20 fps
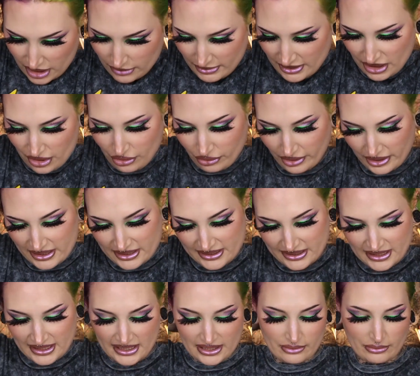to be
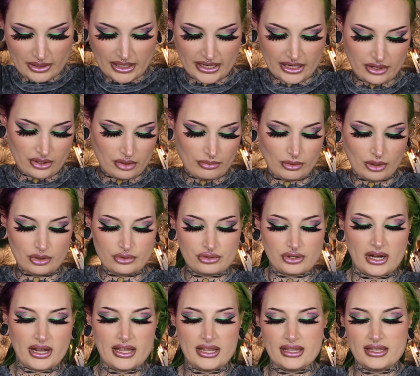greasy when I go to blow
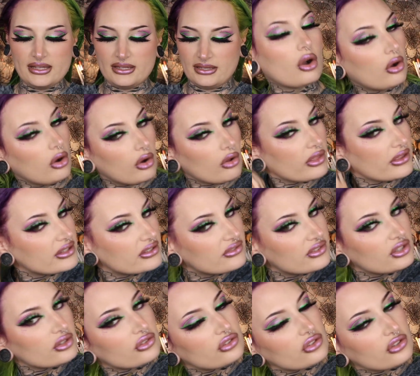dry it. Oh, this
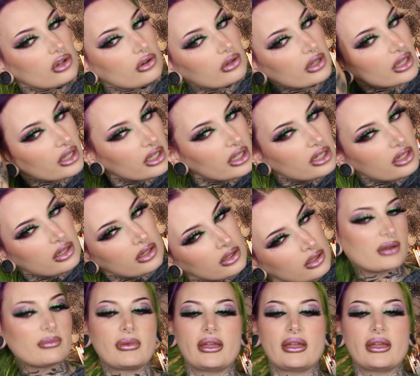feels so good.